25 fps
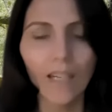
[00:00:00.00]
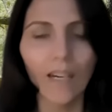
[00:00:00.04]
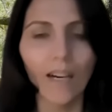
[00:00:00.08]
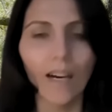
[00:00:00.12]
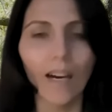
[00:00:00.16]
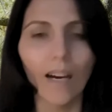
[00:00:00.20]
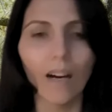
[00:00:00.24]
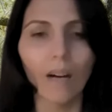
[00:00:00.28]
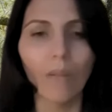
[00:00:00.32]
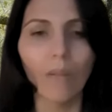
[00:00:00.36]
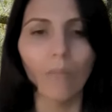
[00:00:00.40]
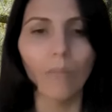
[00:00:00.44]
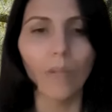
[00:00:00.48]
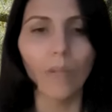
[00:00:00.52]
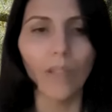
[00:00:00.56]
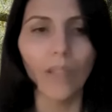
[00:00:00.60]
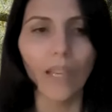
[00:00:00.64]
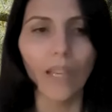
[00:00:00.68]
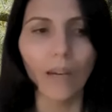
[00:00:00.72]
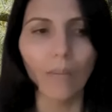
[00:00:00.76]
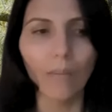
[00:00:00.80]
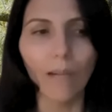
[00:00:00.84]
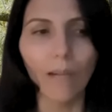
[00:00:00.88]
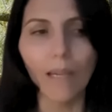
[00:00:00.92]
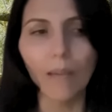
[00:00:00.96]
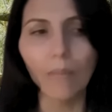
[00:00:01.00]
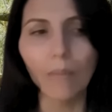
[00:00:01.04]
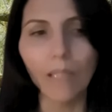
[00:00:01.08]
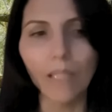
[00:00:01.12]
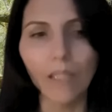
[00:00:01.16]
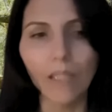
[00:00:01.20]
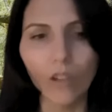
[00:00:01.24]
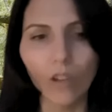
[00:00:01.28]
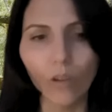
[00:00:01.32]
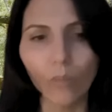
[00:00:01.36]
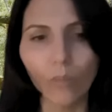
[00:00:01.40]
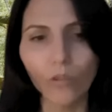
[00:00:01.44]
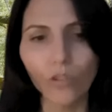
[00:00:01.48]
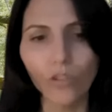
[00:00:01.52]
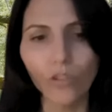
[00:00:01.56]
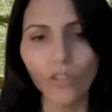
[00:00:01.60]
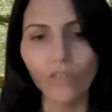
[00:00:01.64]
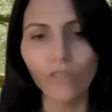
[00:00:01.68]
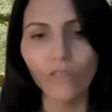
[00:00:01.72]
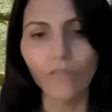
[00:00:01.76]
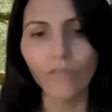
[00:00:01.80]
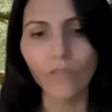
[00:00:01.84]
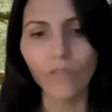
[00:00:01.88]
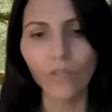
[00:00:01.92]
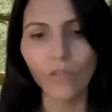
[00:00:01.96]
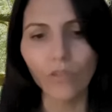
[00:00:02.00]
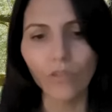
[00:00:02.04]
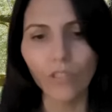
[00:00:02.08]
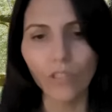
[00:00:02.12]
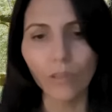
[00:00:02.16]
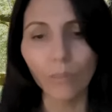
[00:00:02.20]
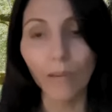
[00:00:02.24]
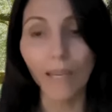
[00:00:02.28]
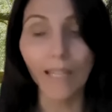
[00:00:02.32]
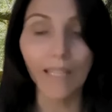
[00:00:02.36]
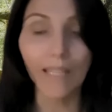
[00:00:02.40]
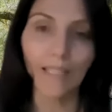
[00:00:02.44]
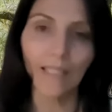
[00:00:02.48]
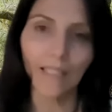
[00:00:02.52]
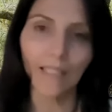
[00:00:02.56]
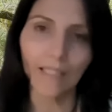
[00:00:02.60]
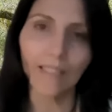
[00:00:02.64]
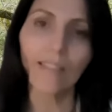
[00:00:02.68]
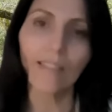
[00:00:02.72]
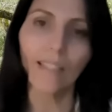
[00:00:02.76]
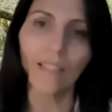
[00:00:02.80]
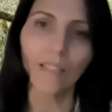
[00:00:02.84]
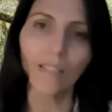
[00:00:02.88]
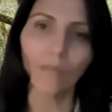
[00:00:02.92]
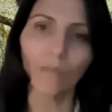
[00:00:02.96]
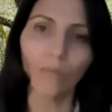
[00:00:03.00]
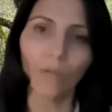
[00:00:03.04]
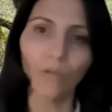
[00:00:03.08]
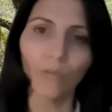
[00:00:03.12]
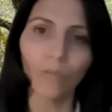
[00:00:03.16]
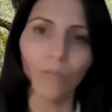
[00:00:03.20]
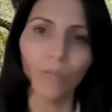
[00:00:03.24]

but that may be an option to make it accessible.